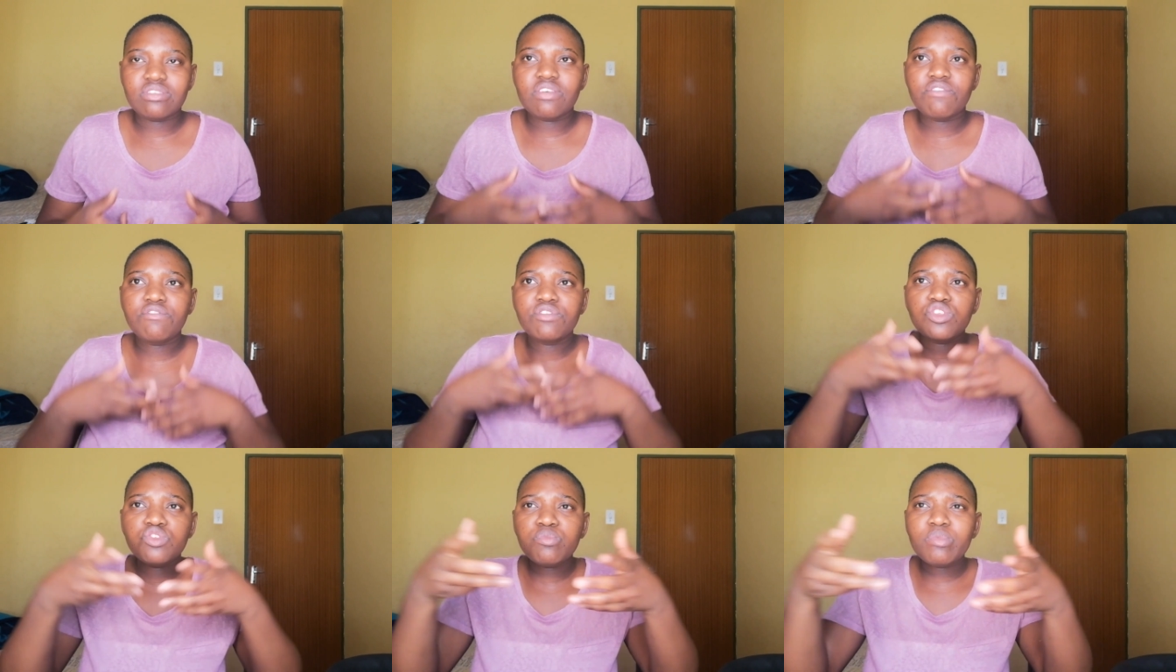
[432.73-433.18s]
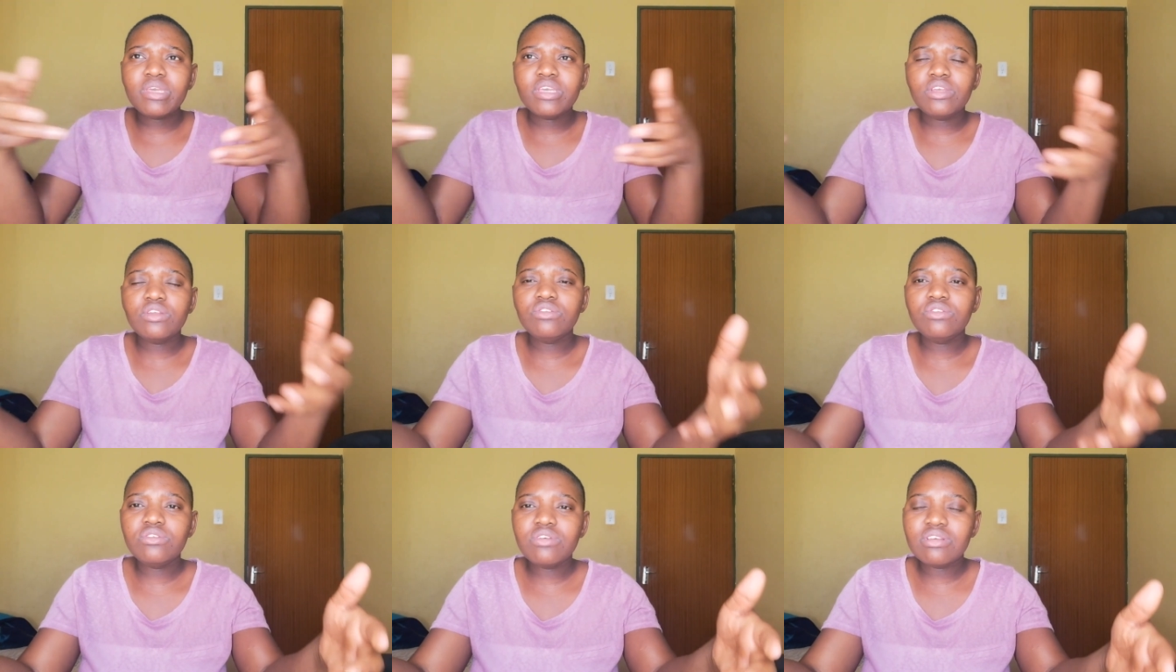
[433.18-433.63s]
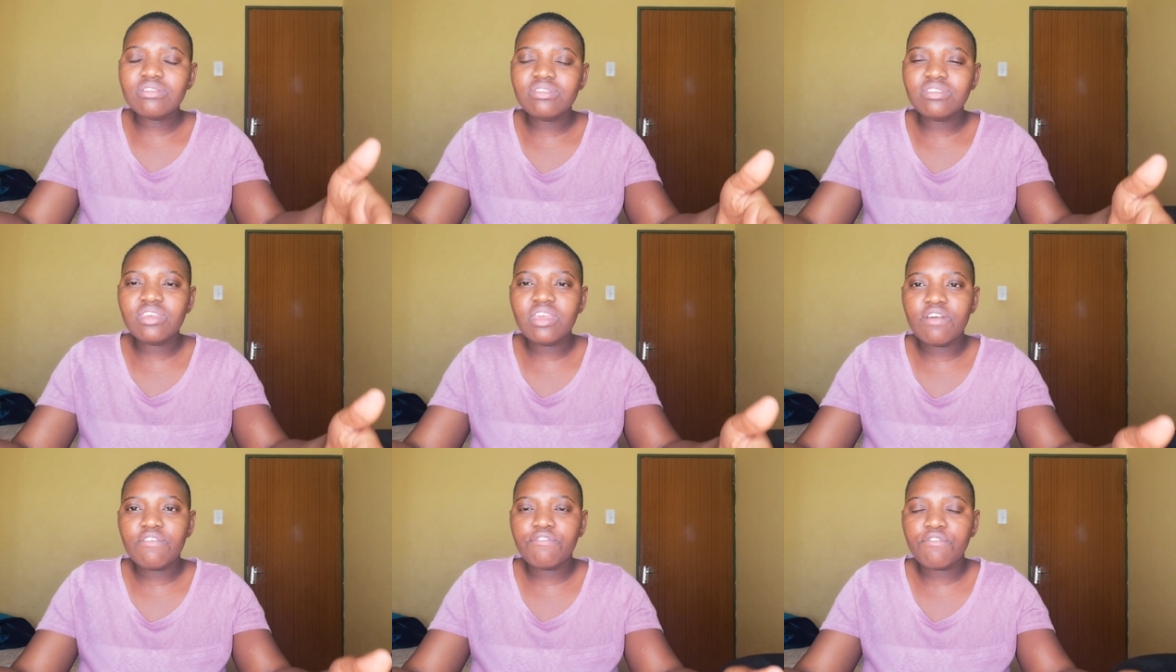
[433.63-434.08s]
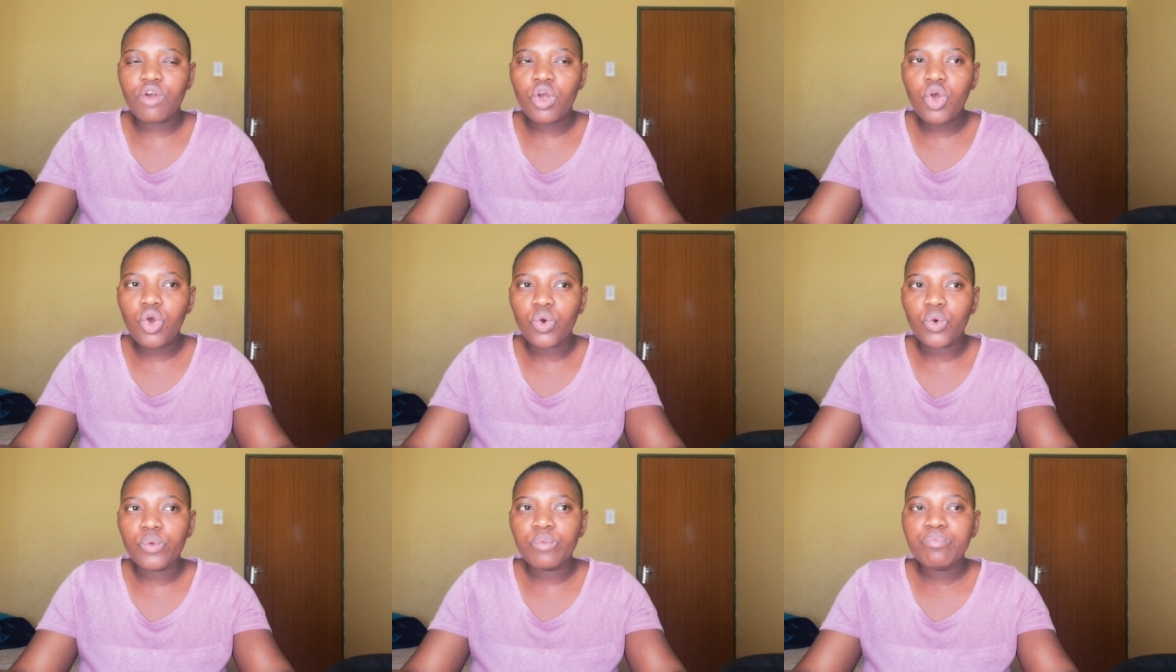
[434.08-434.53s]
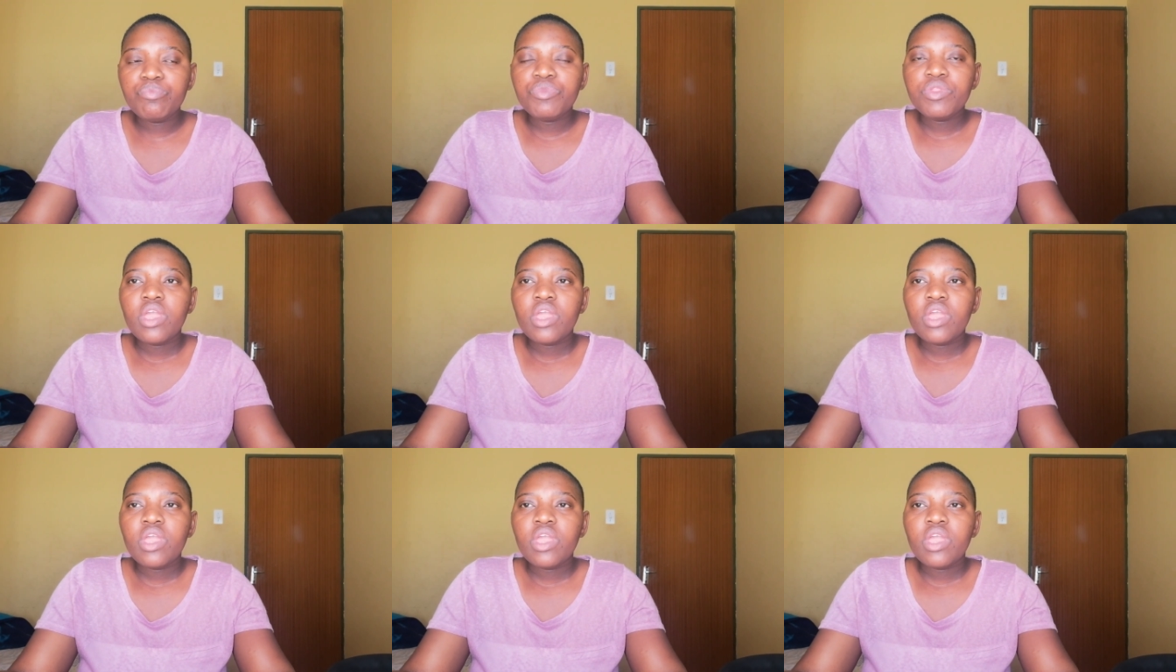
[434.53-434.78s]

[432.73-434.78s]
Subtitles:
If you're speaking to a CFO,